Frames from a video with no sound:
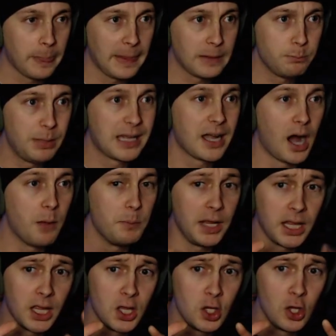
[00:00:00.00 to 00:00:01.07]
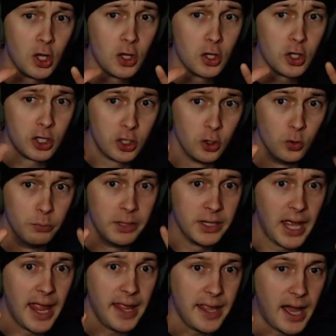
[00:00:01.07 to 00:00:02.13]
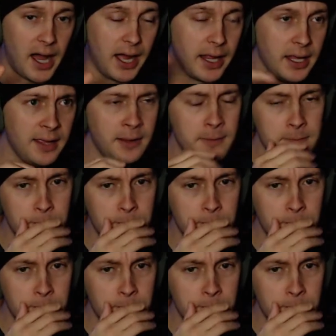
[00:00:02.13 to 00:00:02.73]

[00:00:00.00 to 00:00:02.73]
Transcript: and becoming human AI.